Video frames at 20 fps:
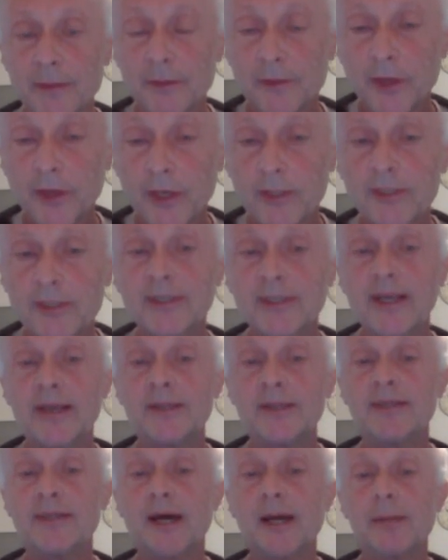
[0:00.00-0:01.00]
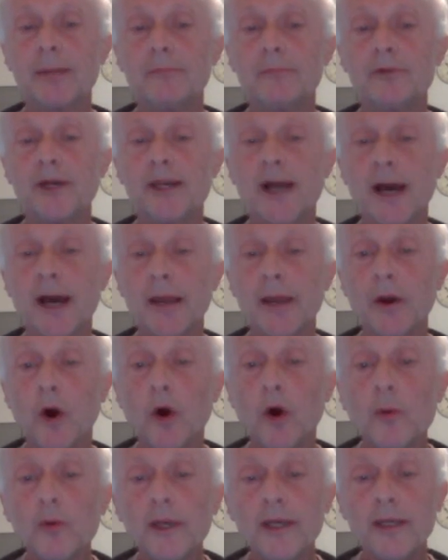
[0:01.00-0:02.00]
does Enzyme rely
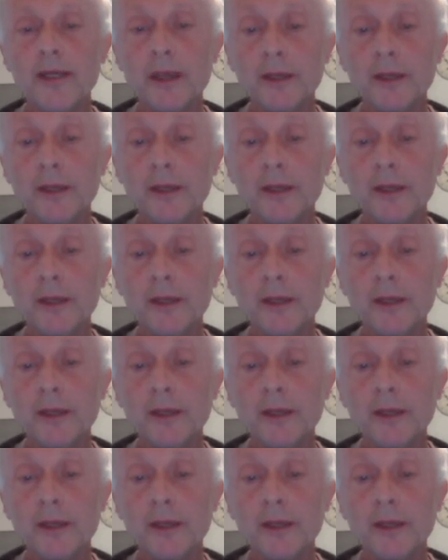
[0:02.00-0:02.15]
only